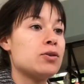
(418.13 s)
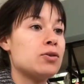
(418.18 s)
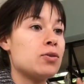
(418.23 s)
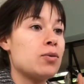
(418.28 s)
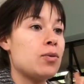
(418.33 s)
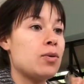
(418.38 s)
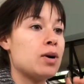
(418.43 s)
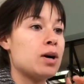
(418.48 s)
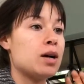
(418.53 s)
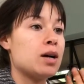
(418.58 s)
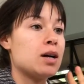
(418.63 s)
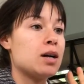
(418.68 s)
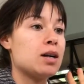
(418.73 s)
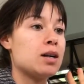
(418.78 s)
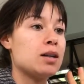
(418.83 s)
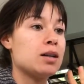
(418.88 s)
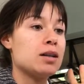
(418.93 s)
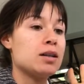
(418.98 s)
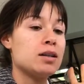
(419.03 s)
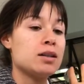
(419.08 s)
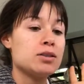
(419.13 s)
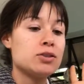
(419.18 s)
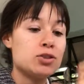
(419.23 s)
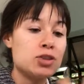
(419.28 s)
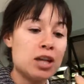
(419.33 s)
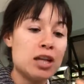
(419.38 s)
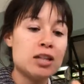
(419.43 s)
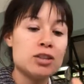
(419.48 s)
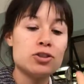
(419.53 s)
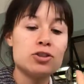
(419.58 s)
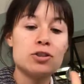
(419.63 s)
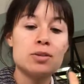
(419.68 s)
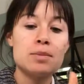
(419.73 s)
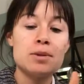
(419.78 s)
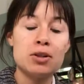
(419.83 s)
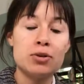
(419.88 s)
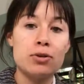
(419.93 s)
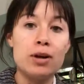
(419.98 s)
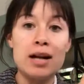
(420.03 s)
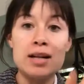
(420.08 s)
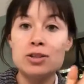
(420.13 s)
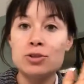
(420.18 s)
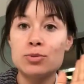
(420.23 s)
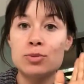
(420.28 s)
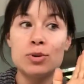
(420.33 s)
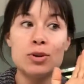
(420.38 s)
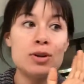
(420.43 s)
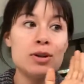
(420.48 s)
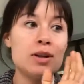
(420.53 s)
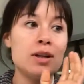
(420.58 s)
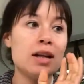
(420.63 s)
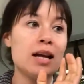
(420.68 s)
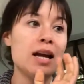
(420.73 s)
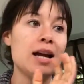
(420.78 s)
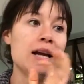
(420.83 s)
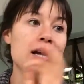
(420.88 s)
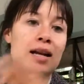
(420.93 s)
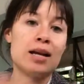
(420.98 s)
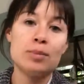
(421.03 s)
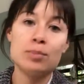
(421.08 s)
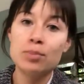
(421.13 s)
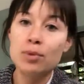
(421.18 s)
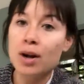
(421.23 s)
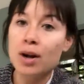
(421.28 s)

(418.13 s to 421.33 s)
your change should be gradual, and